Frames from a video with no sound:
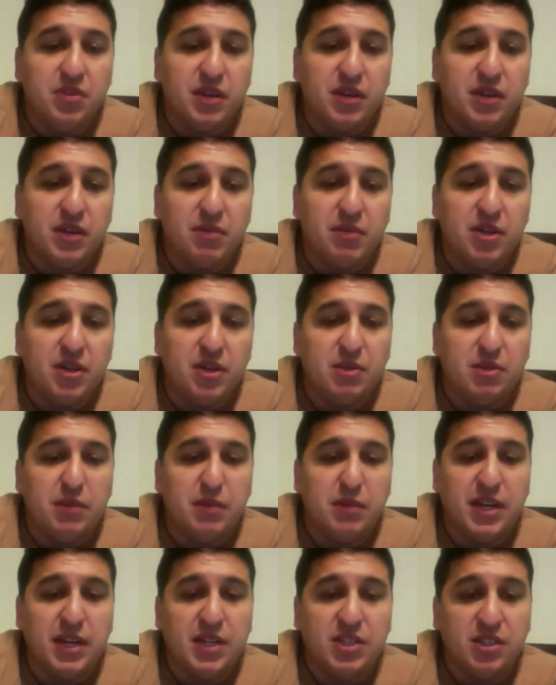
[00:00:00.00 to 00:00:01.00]
getting married with the
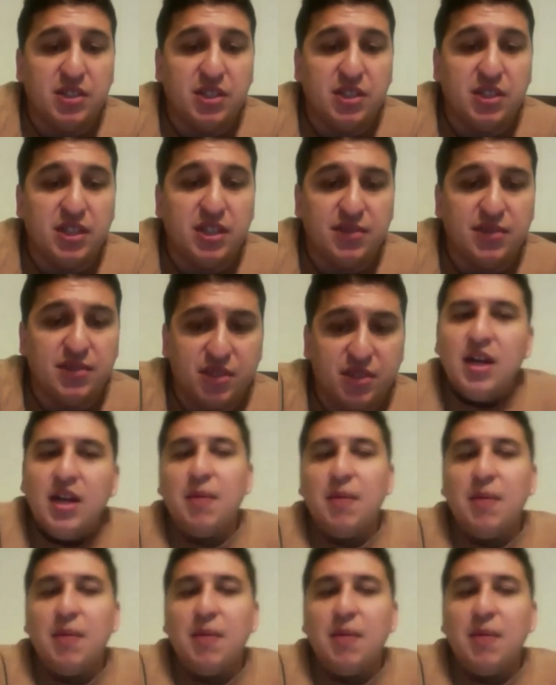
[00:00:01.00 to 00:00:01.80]
man she loves.